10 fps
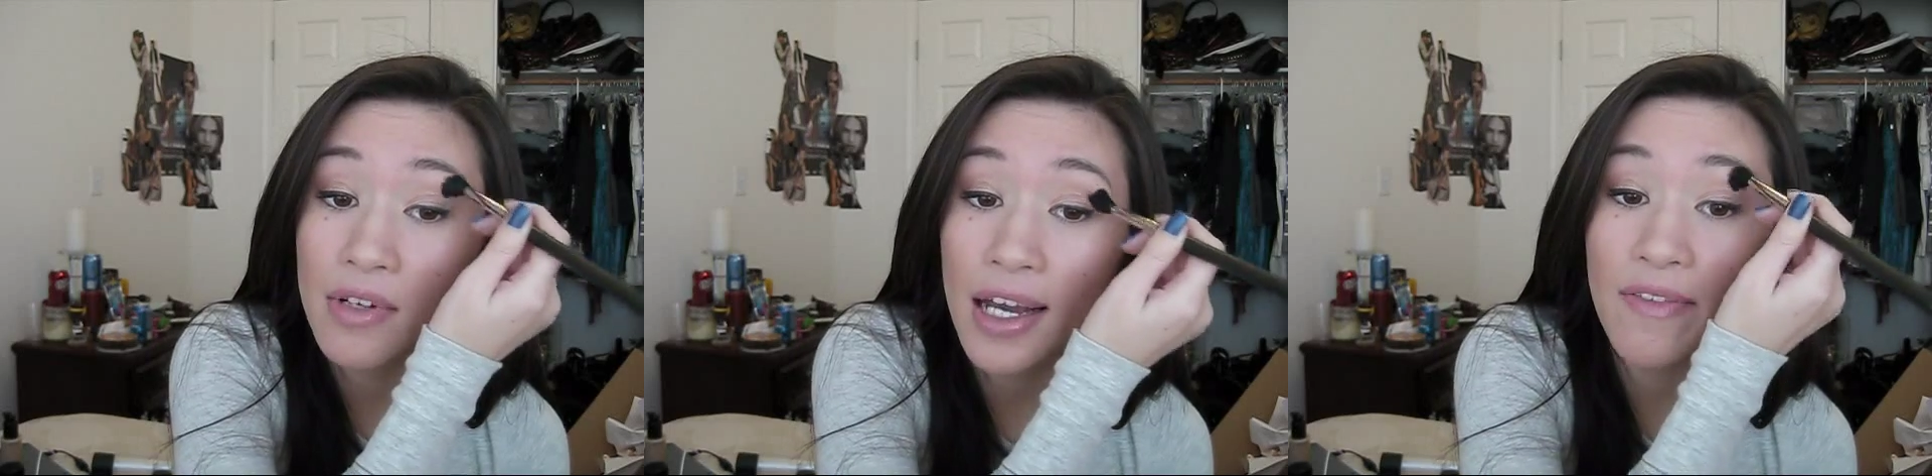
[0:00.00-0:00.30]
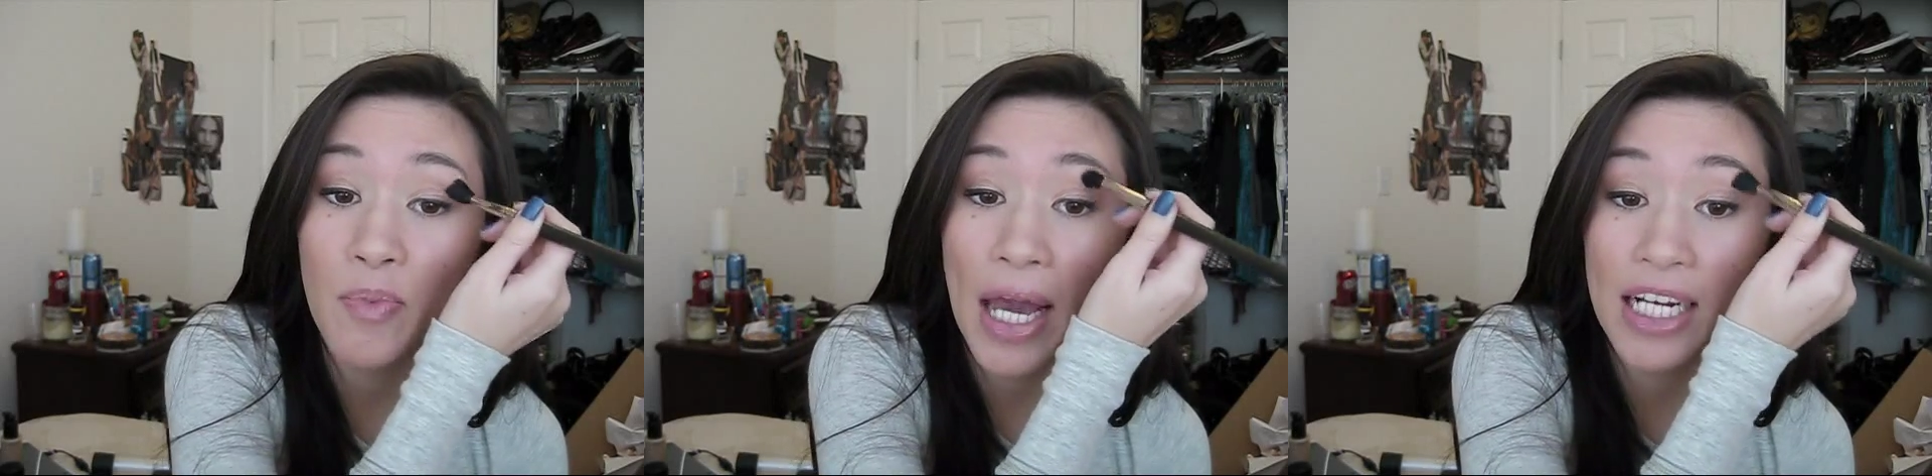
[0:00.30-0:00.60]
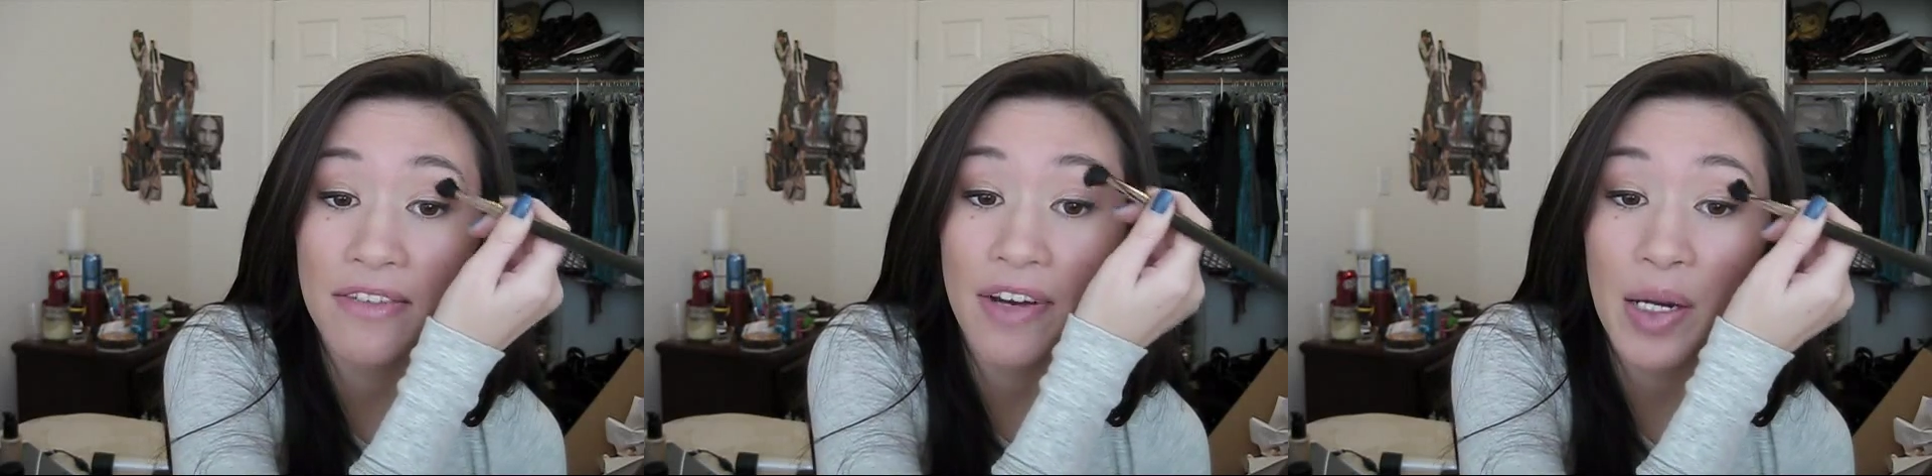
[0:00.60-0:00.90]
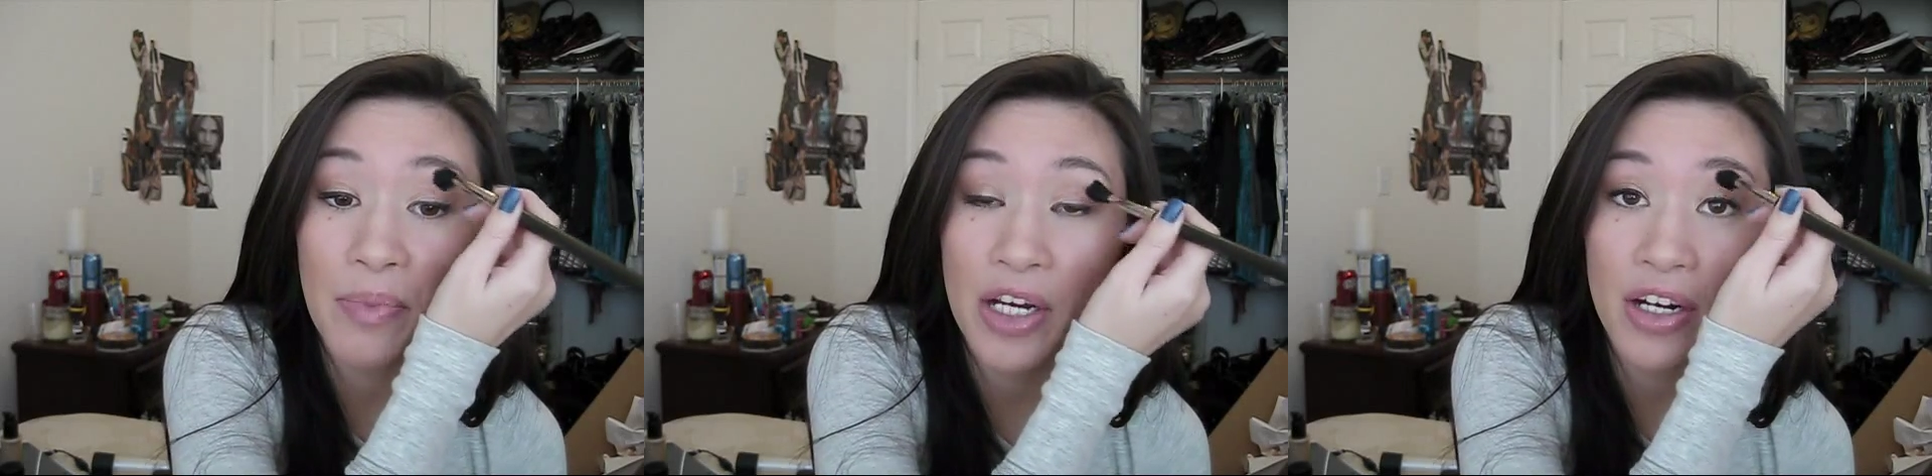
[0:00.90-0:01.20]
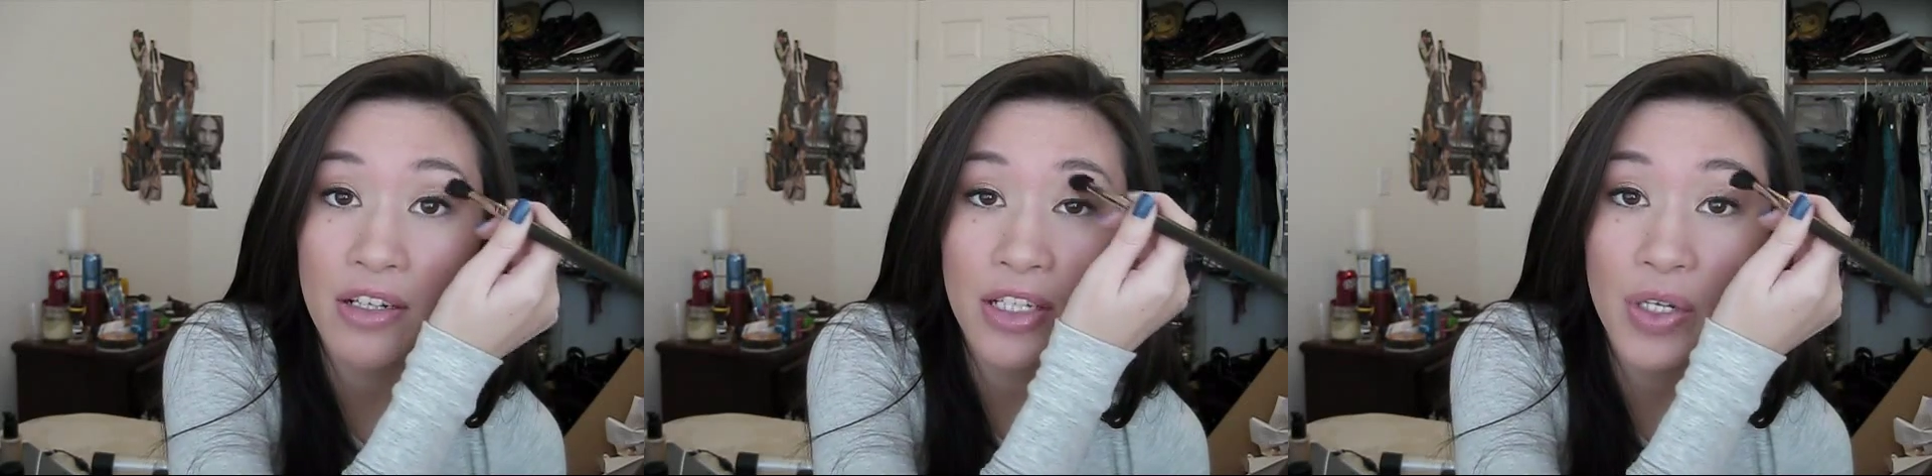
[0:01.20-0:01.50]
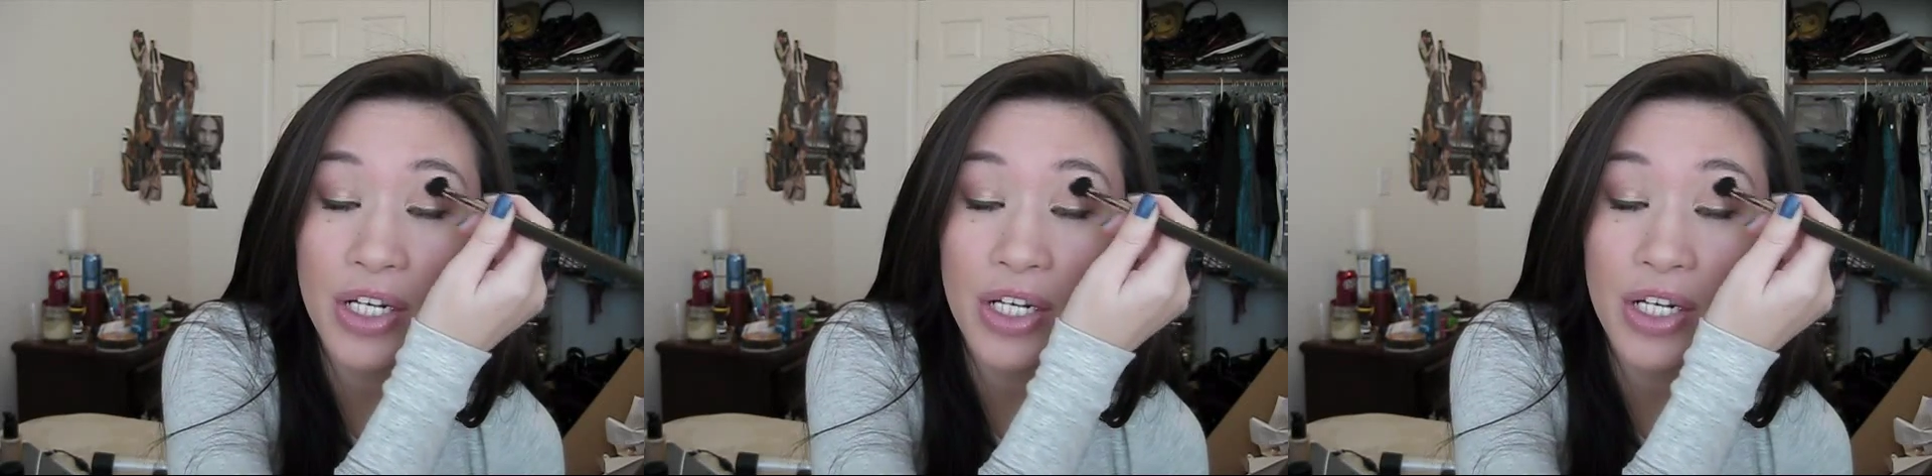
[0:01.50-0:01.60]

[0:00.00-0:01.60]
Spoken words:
I have a magnified mirror. You